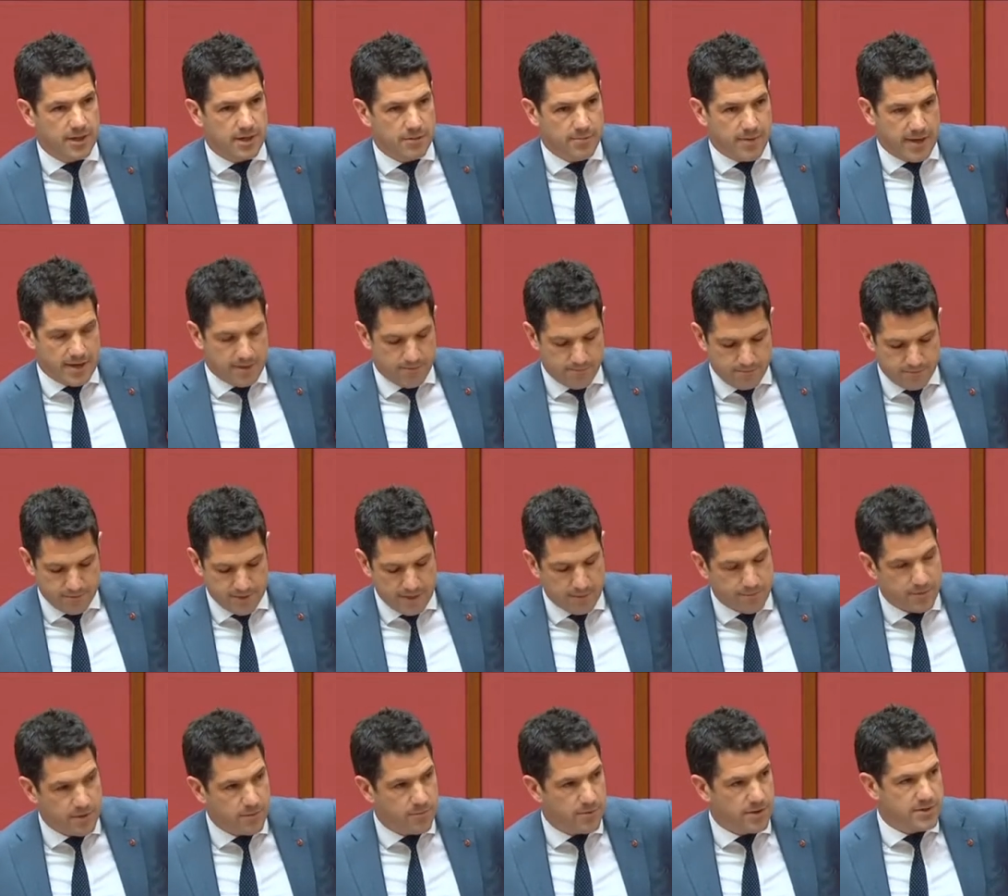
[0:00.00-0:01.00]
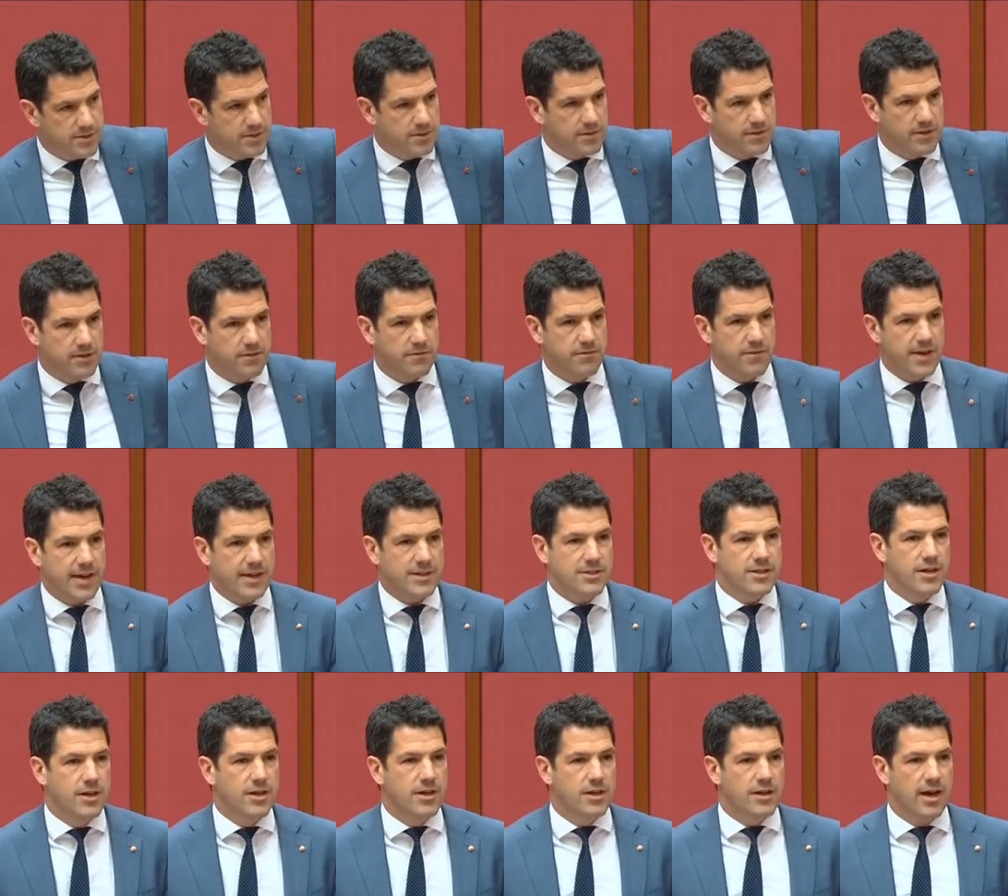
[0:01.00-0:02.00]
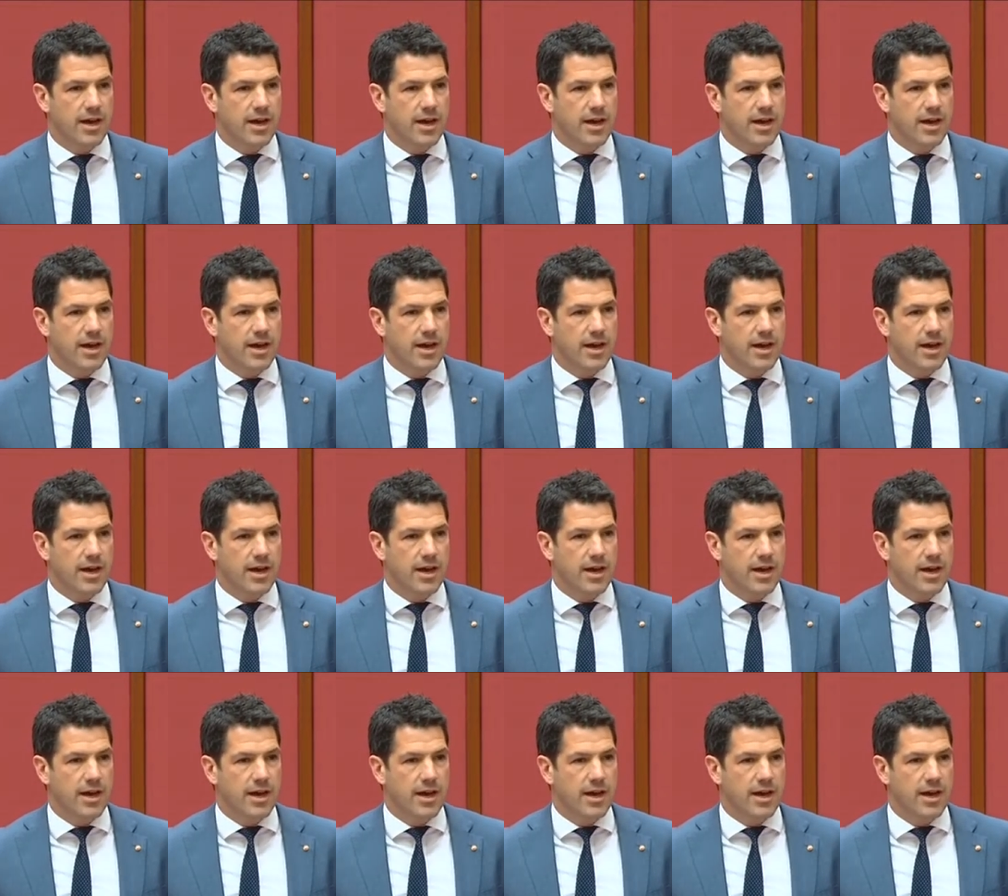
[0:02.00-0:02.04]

Madam Deputy President, that in fact